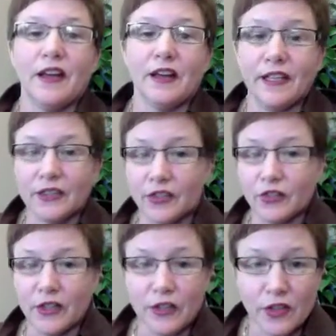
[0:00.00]
an answer
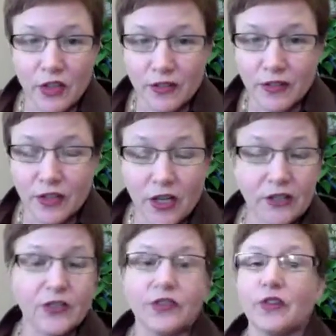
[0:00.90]
that
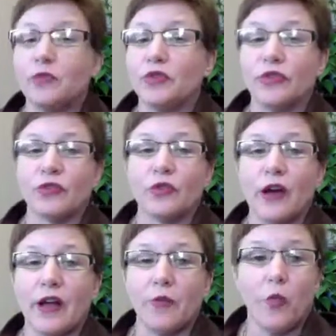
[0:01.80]
causes them to
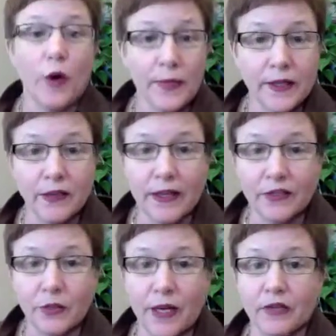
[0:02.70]
describe what they
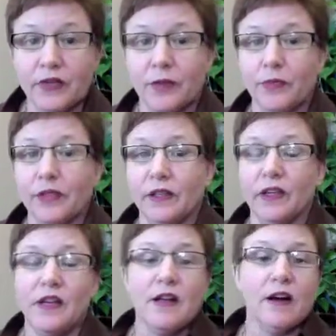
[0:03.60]
liked about something,
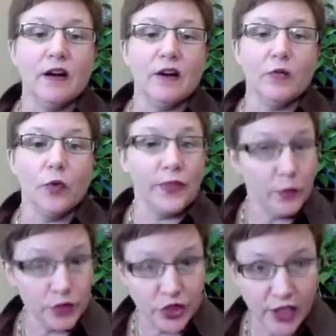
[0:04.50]
what they
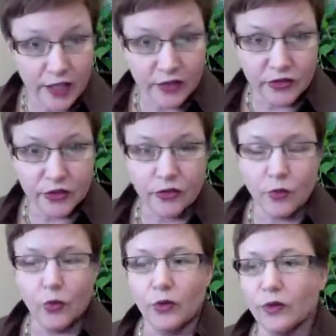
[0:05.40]
would change,
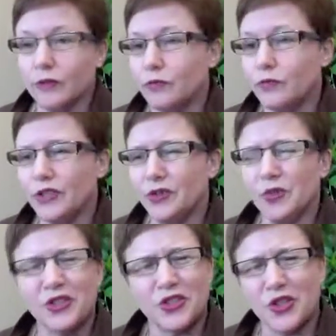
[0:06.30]
or
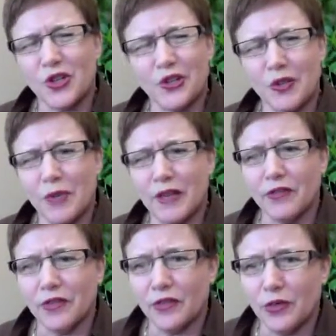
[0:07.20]
what jarred them out
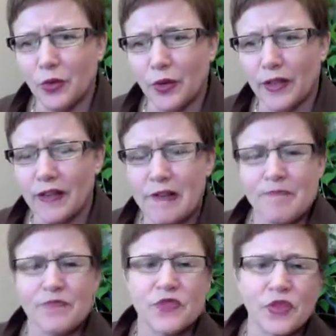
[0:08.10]
of the story.
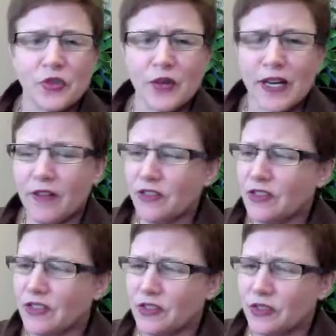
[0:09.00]
So I have a
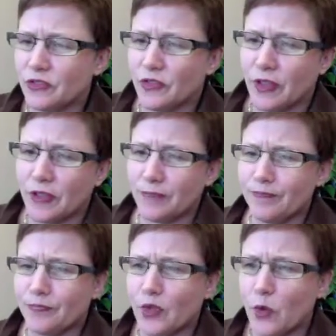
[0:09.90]
list of
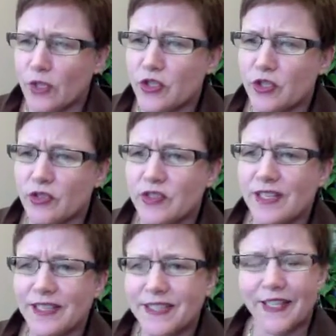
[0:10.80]
questions,
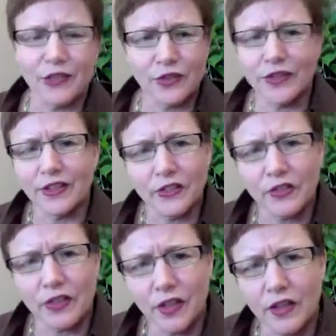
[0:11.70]
and I tailor
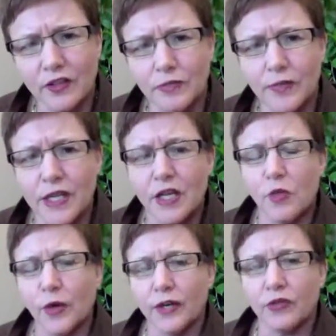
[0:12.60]
this
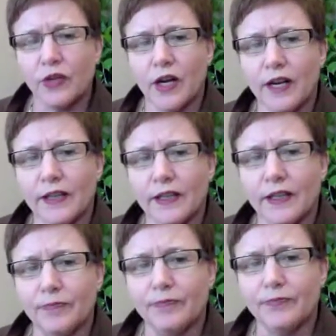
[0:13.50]
whenever I
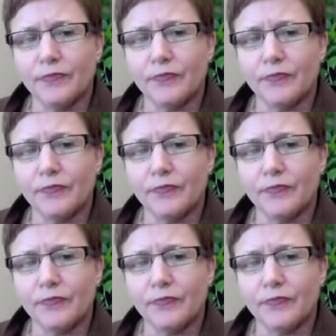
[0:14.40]
am